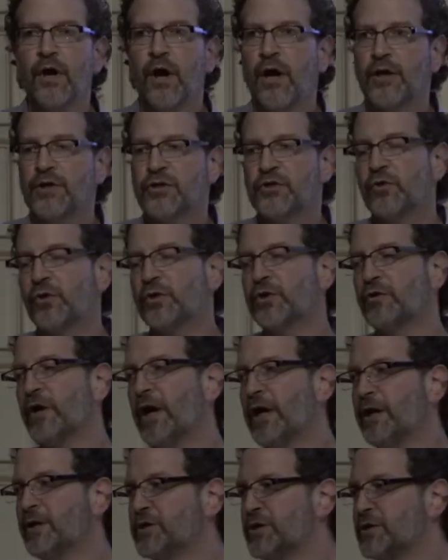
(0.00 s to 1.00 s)
our stroke
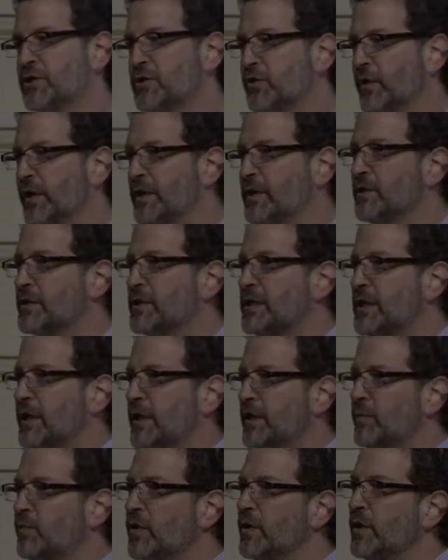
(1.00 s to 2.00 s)
neurologist joined their
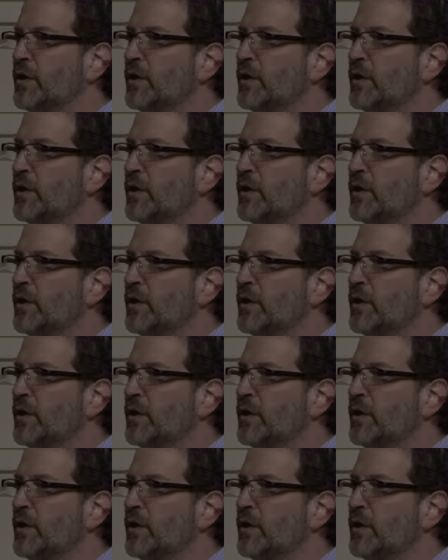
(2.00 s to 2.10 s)
team,